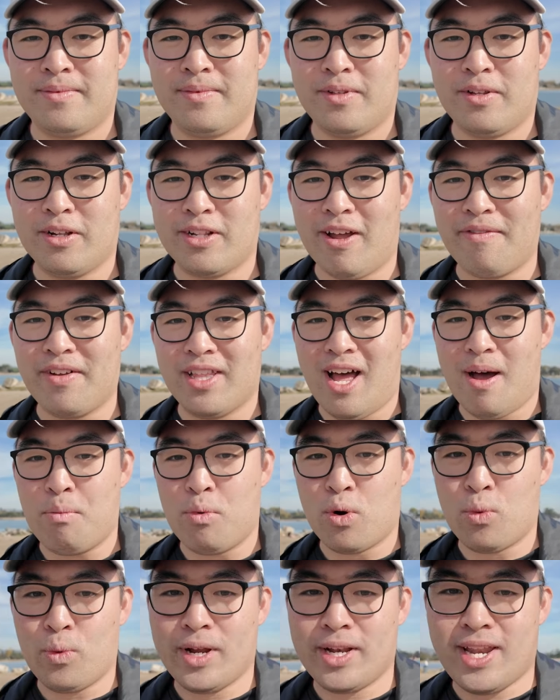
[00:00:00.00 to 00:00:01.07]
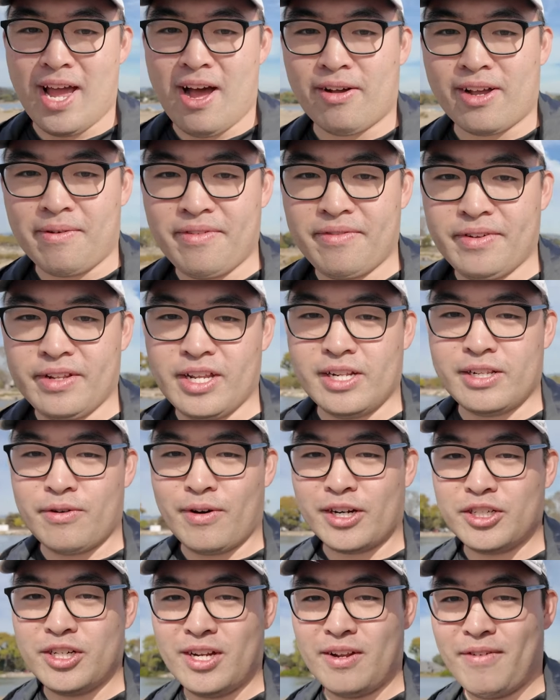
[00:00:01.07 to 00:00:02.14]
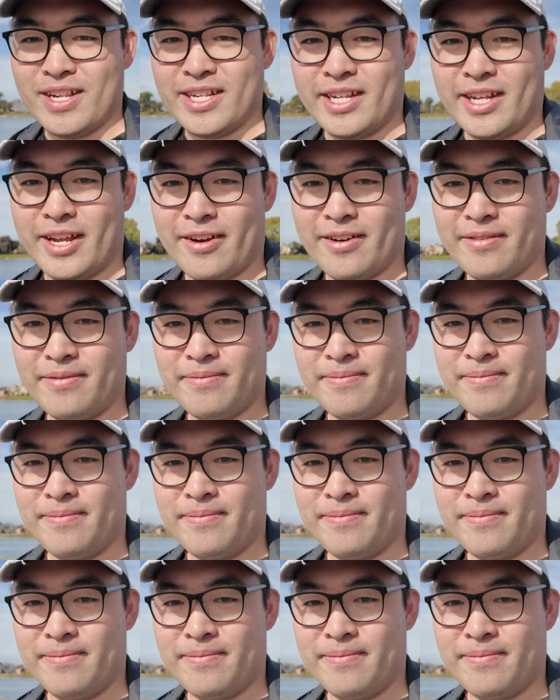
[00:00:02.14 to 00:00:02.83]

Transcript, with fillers: There's definitely a lot more wind now coming from this direction if it's in here.